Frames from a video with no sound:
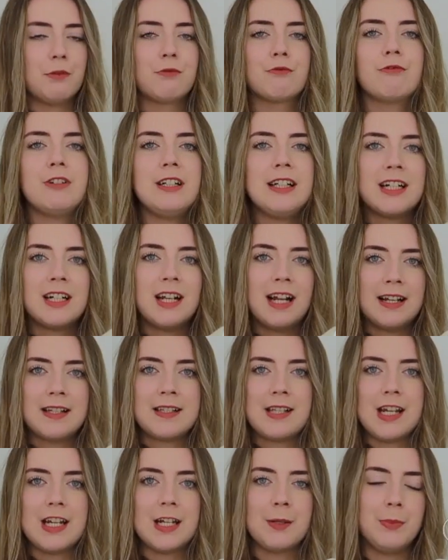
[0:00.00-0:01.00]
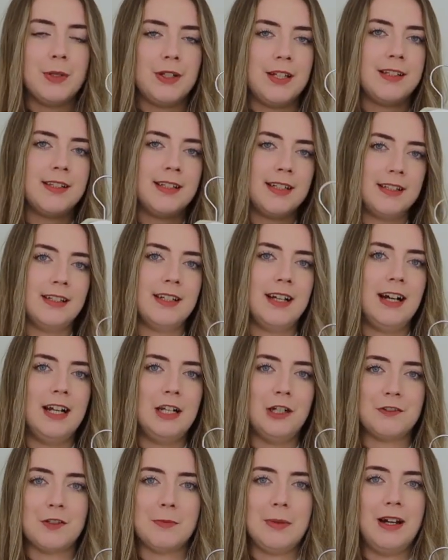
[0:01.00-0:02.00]
Really classic, but the thing that I
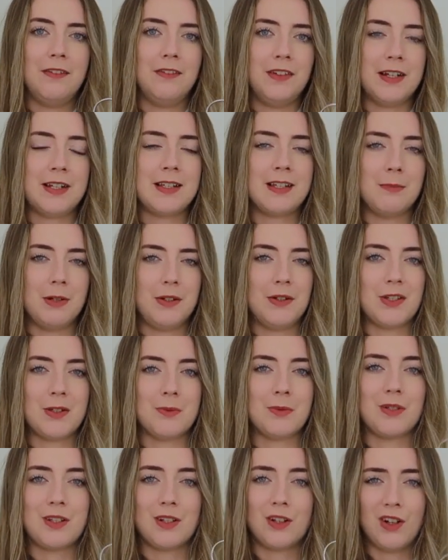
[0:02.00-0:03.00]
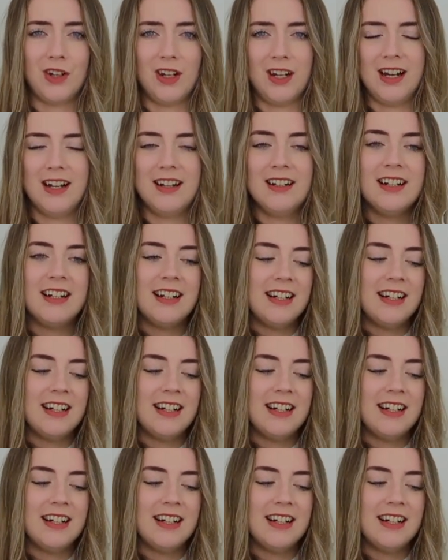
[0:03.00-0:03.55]
loved about this the most was the colour.